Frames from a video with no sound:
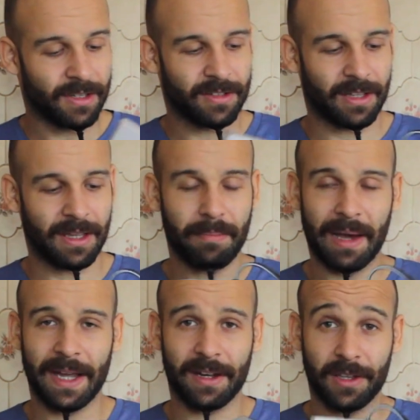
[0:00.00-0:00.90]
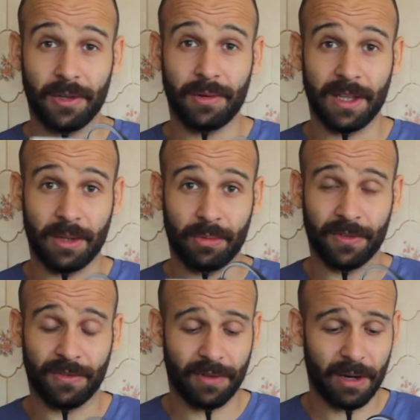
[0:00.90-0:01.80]
So they made a unit that was
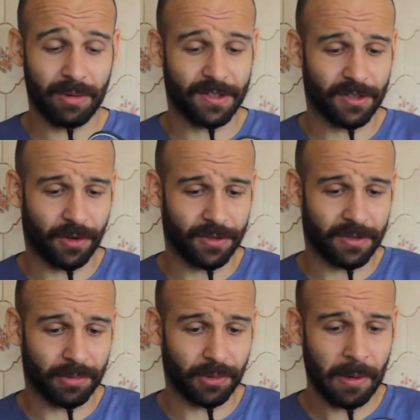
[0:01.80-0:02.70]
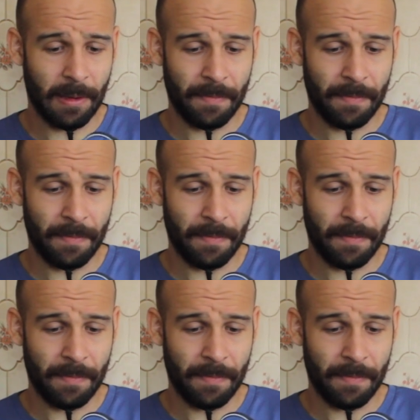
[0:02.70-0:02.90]
very sizable.